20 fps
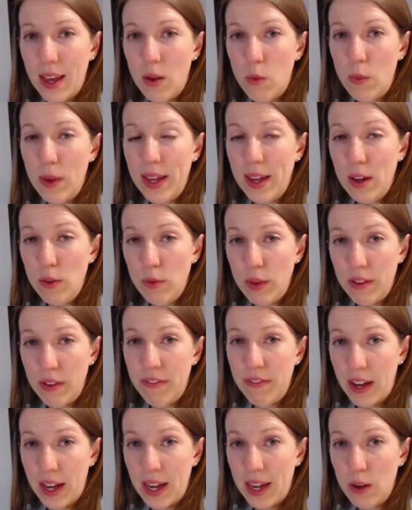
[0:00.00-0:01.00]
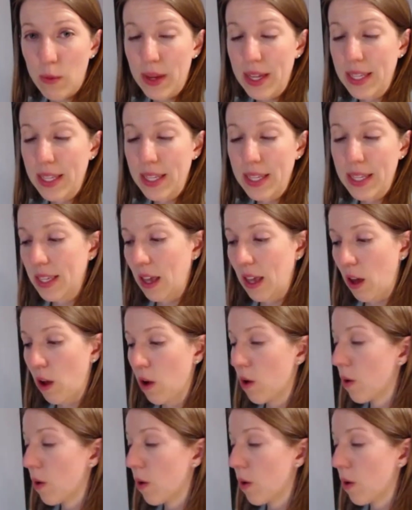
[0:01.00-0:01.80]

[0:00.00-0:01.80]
and we can refine and we can say,